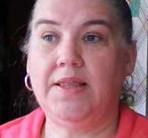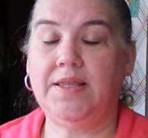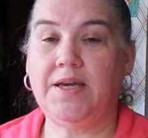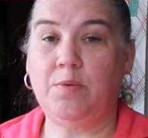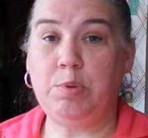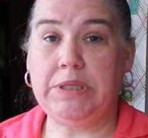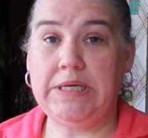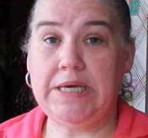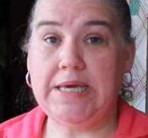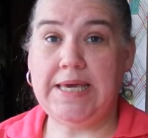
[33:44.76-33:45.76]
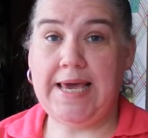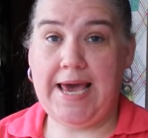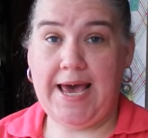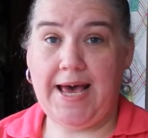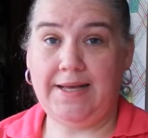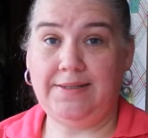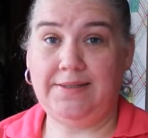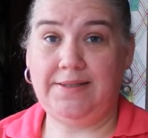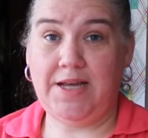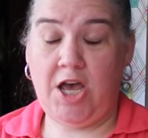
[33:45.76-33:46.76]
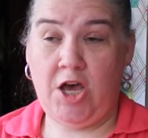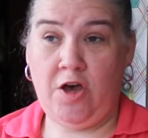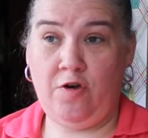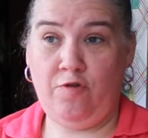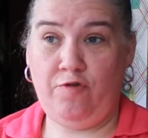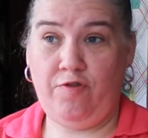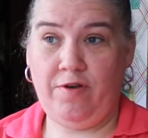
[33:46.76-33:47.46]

the complete cast of